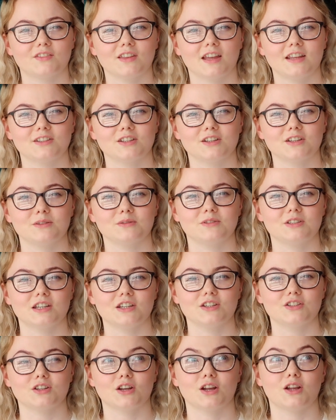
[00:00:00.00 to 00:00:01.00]
they do
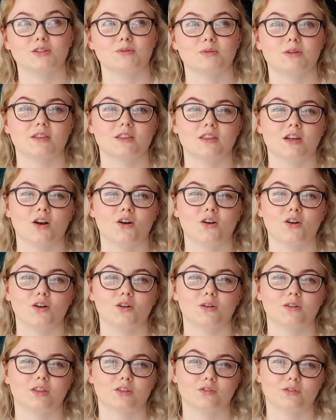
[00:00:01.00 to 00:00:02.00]
t-shirts with
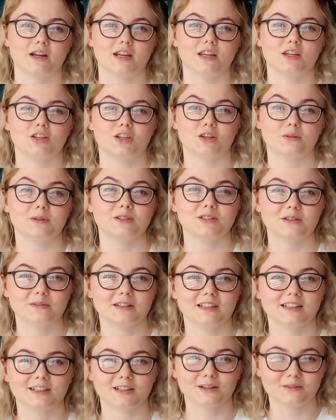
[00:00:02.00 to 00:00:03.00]
all 3 Huey, Dewey
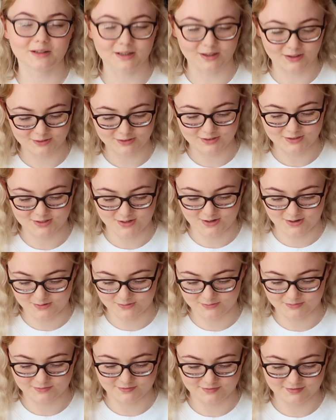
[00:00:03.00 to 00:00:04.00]
and Louie on,
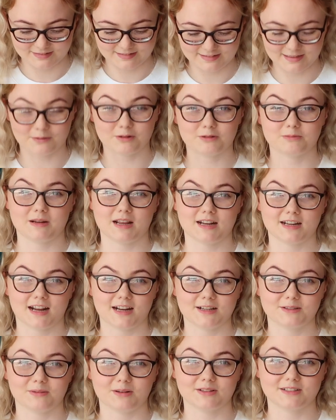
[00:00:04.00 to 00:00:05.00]
so that would be a
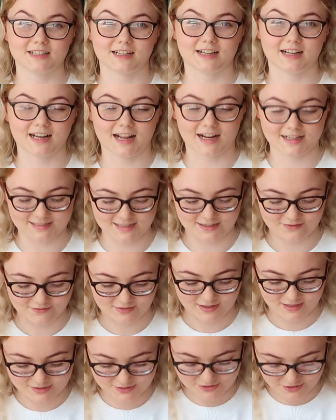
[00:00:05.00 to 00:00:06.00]
nice one to collect if
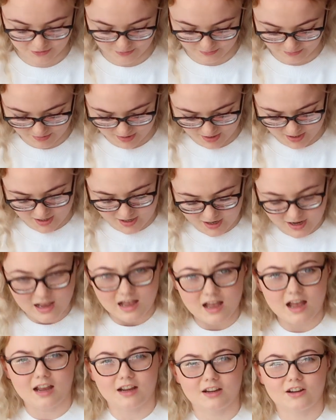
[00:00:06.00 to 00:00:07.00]
they do.
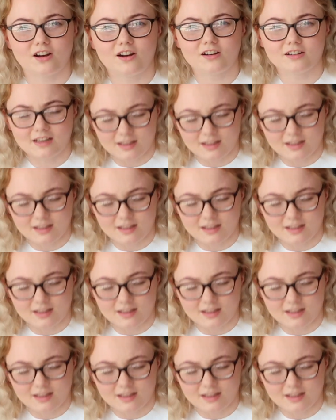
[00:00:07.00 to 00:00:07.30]
I can't